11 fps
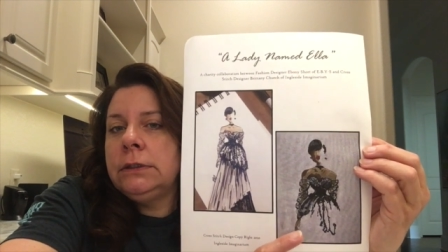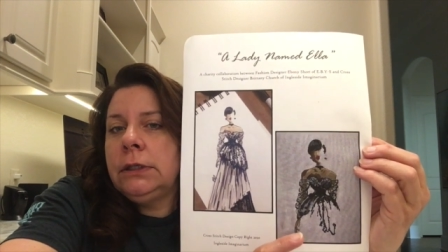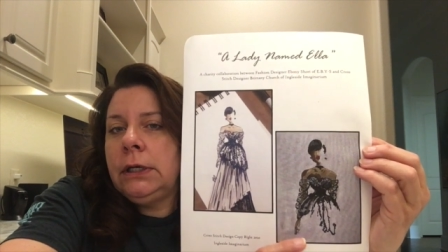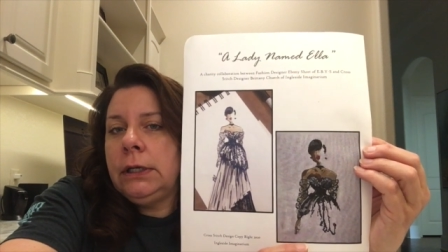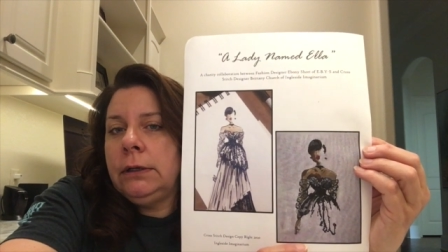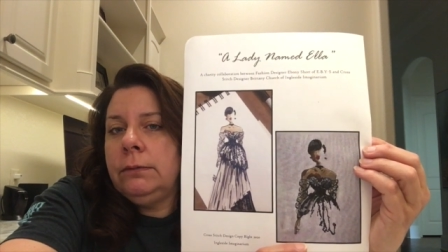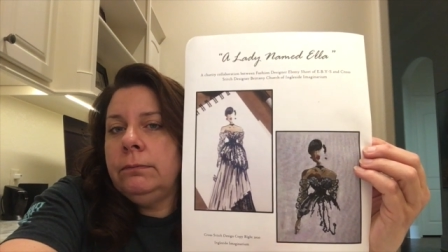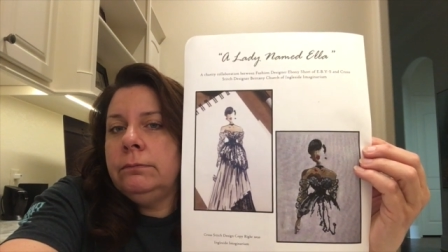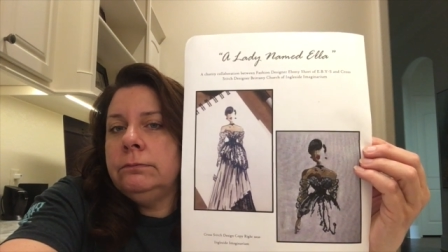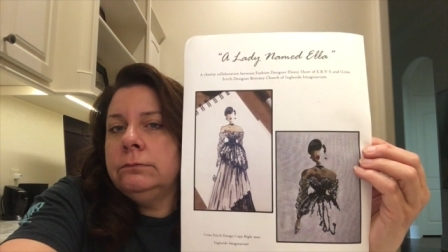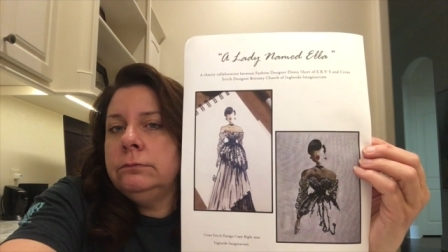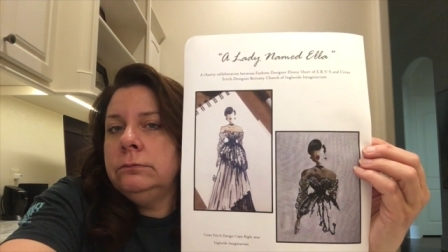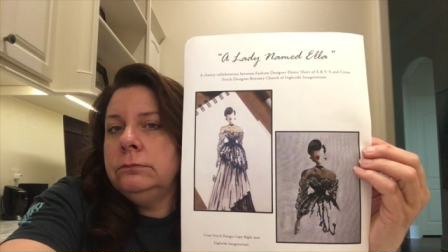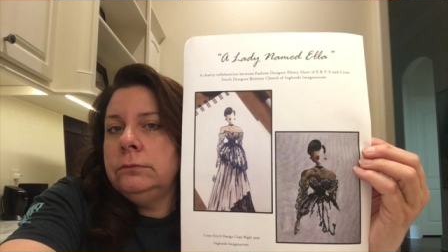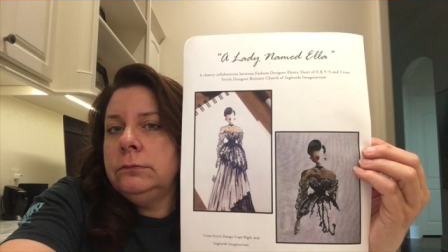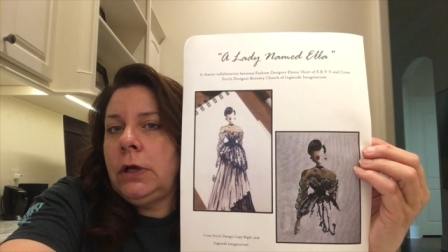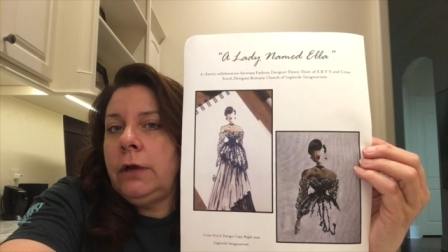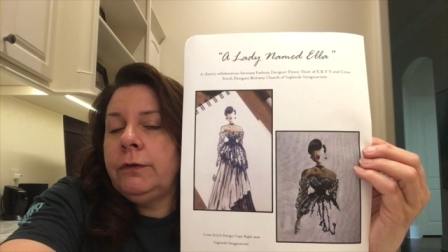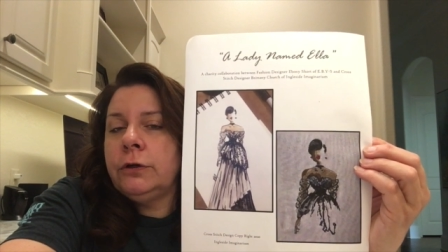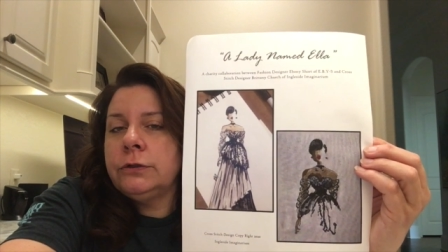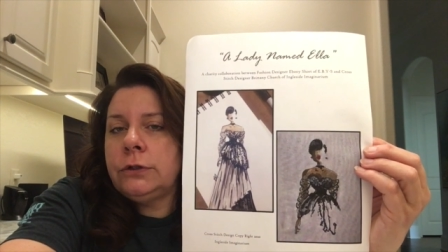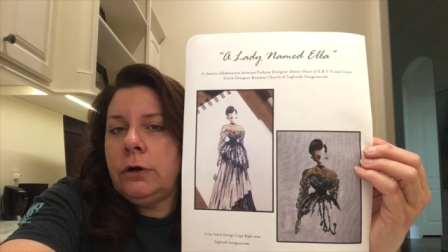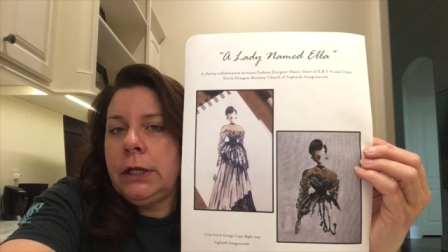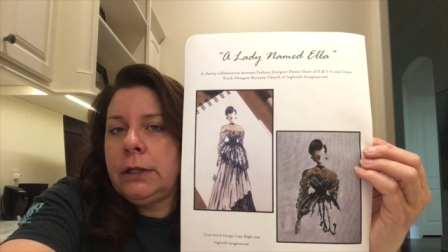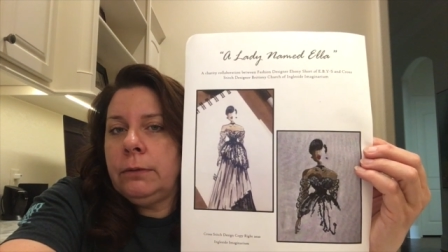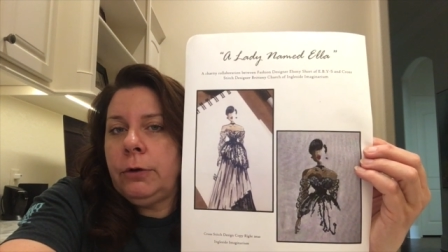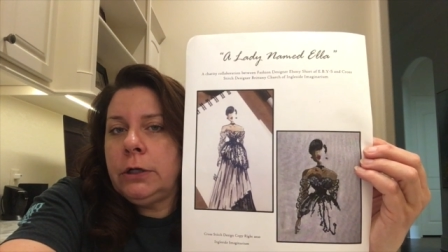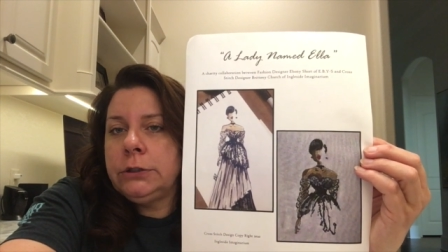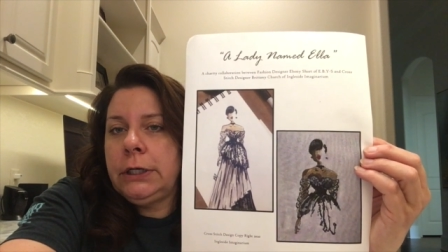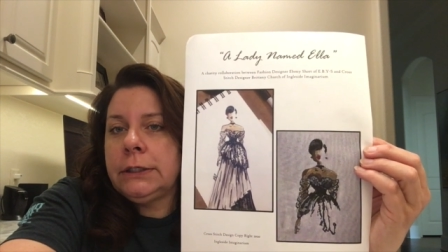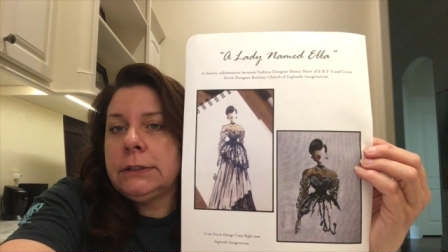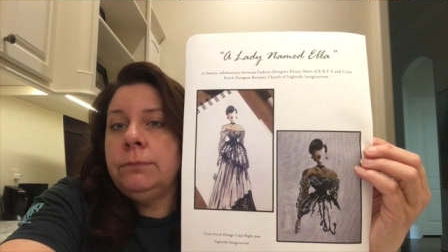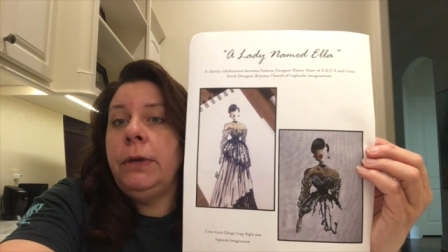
um, of her starting the project.